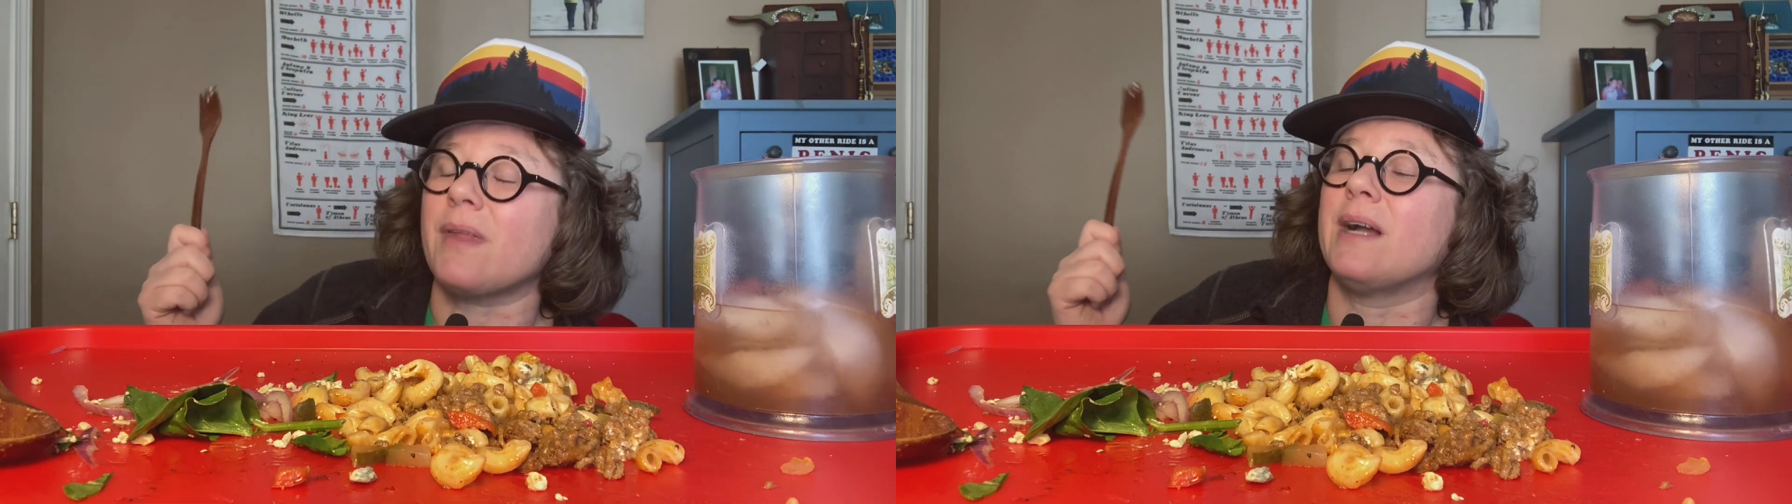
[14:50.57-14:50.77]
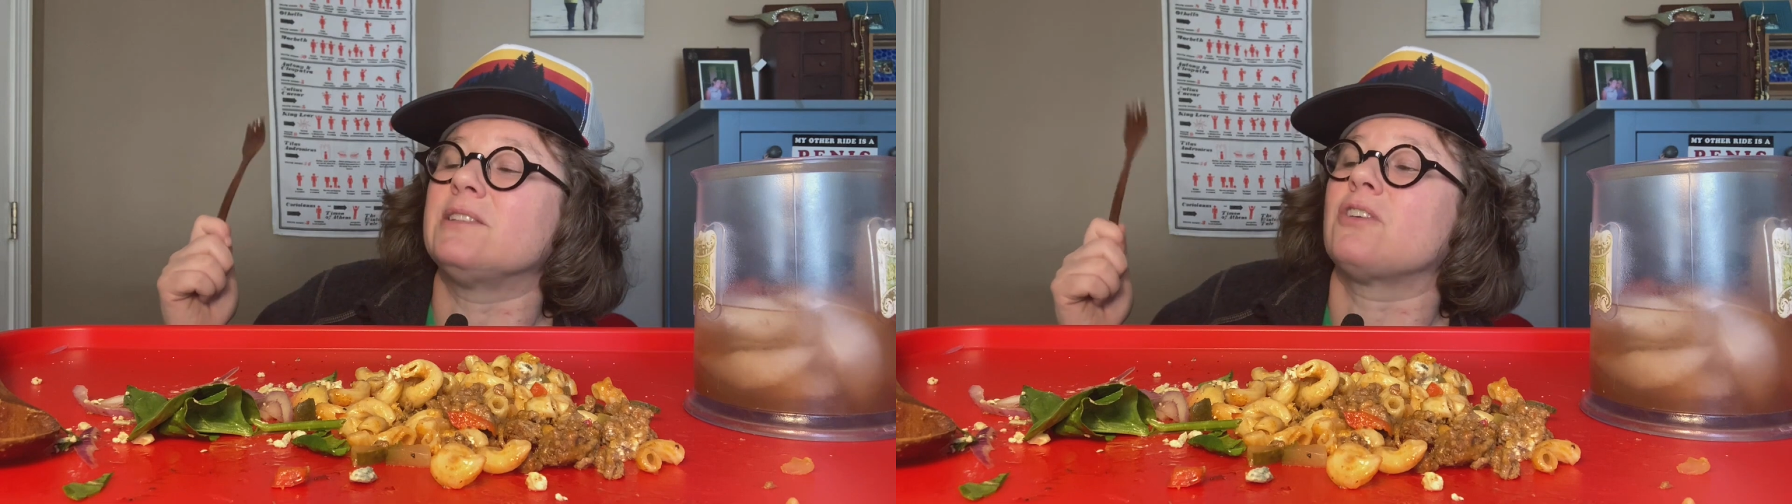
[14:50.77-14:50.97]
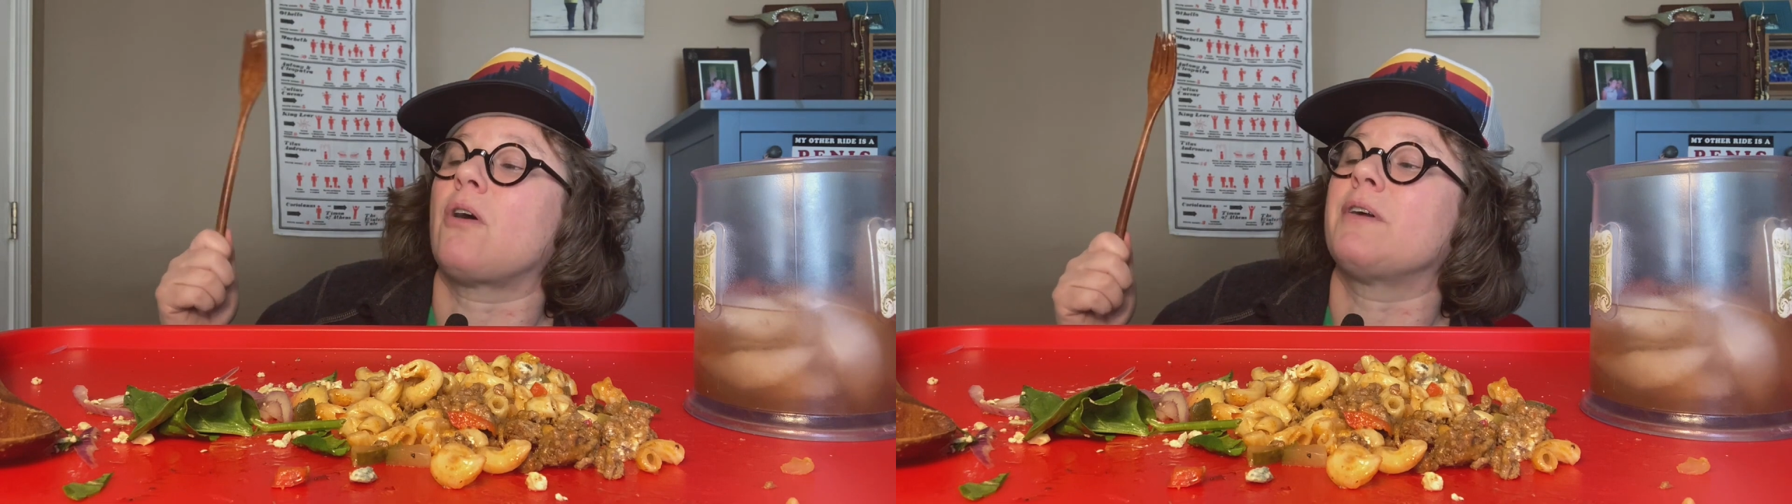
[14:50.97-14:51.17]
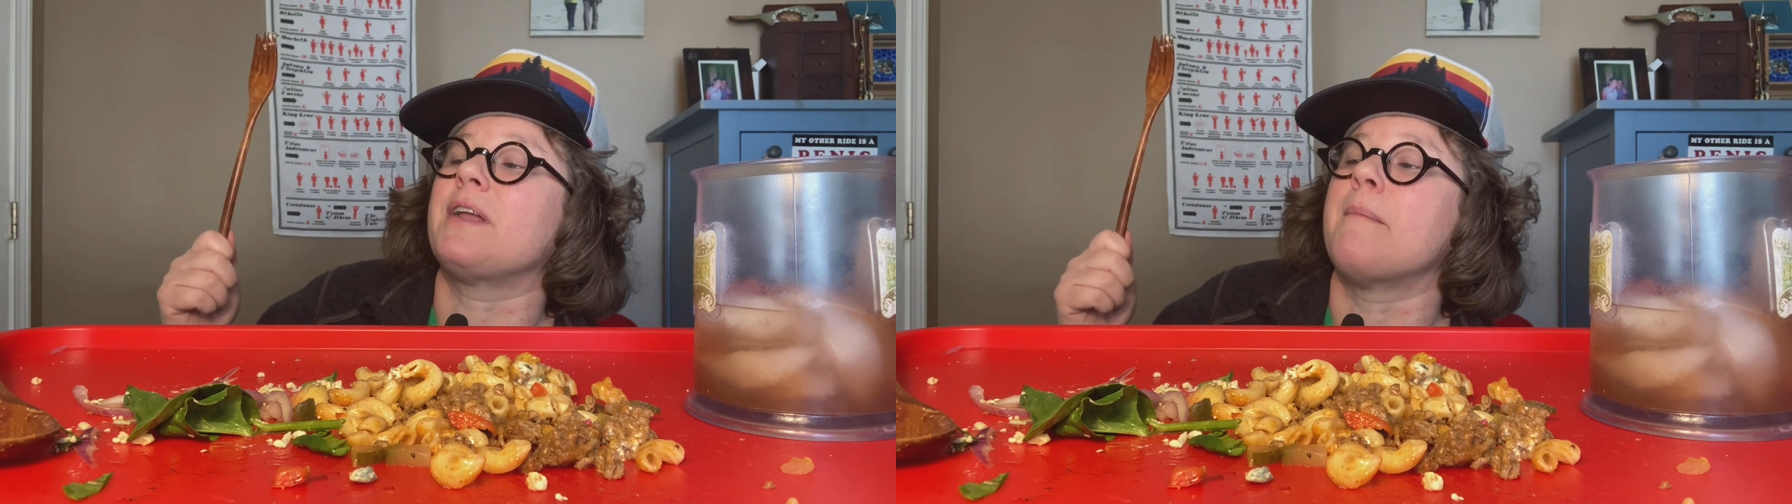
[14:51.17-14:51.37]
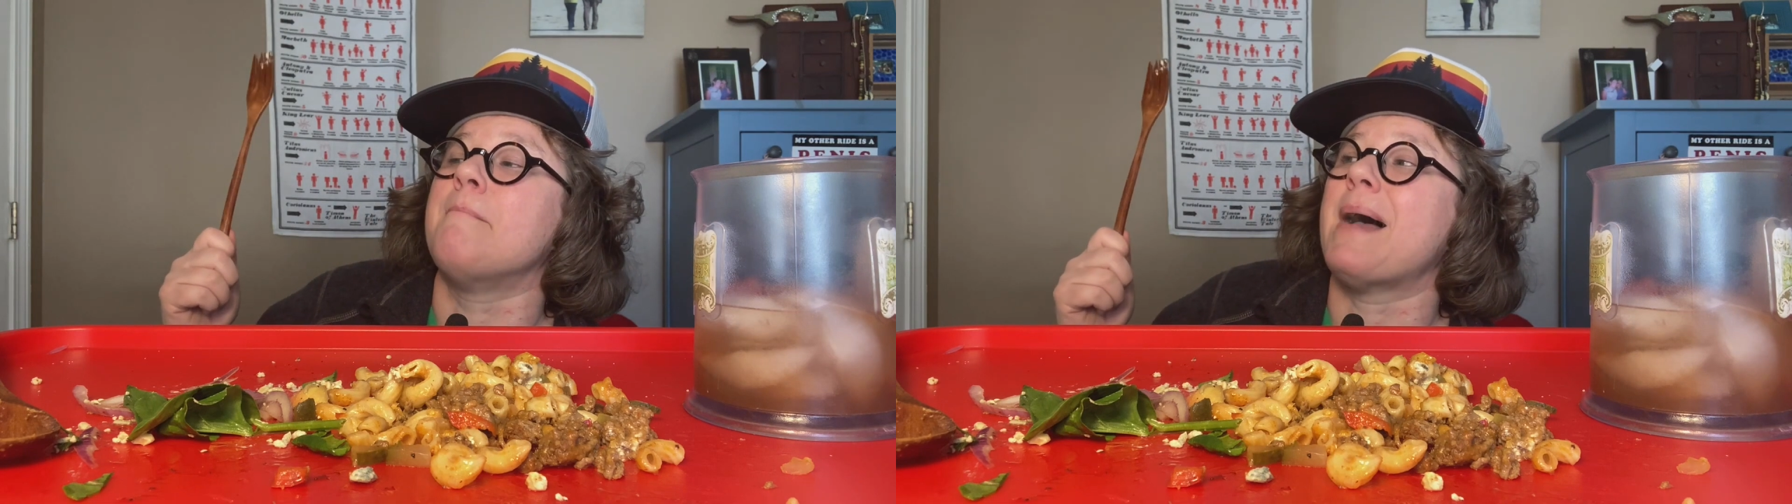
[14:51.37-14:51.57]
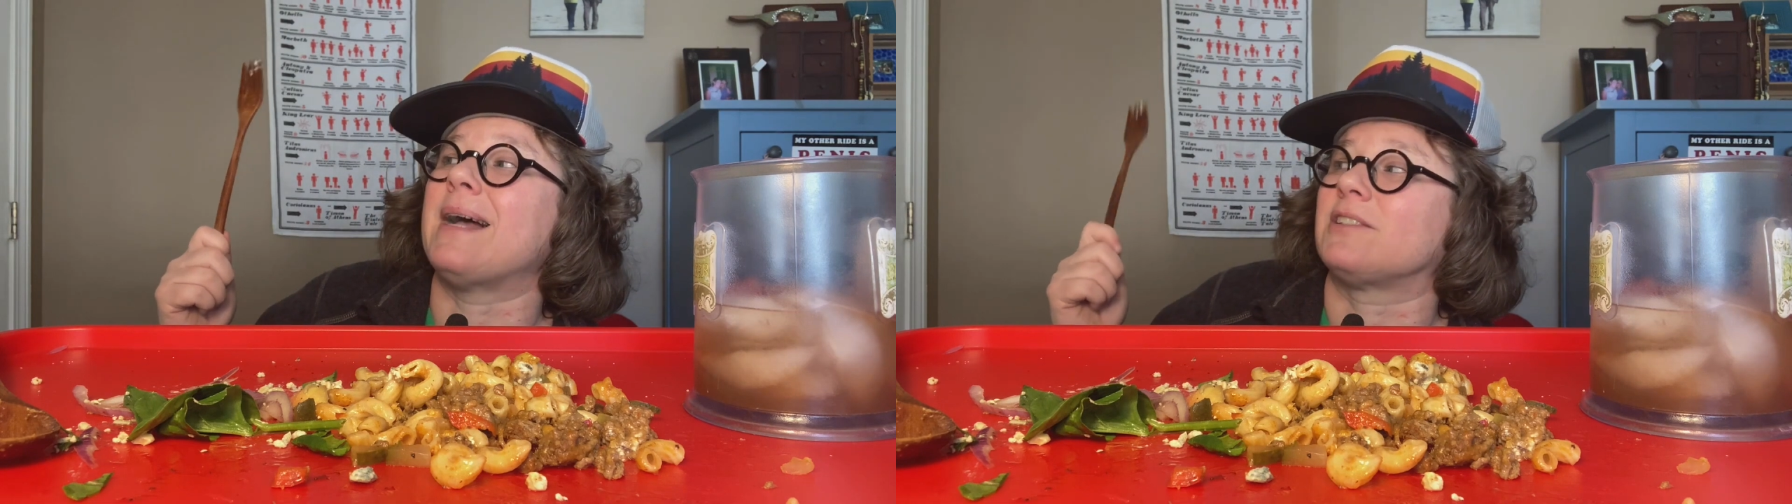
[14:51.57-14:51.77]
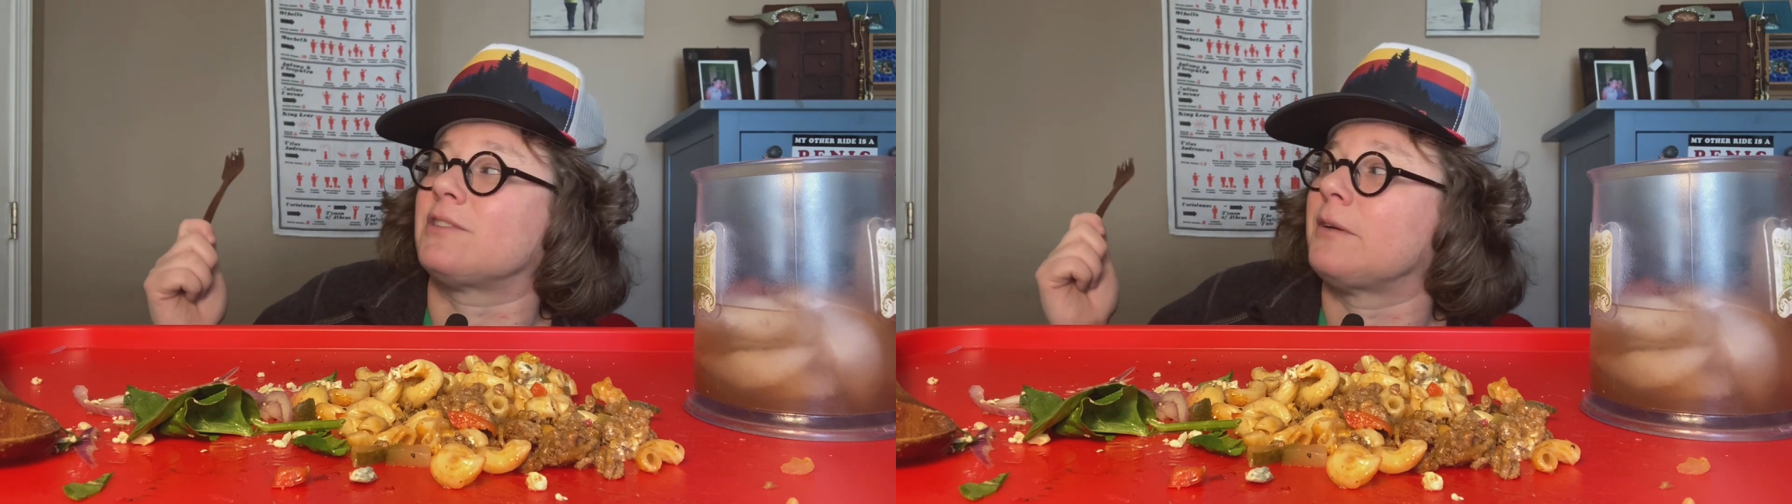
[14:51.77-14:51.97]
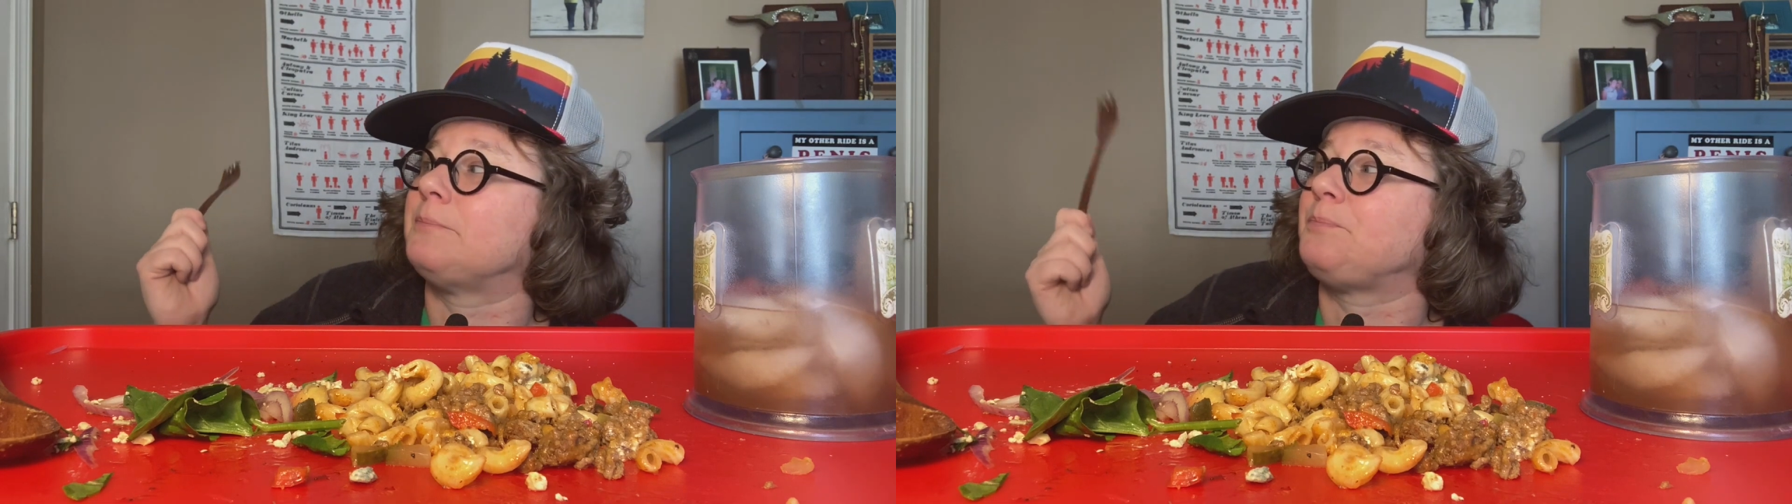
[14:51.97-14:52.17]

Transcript: It's already a mess.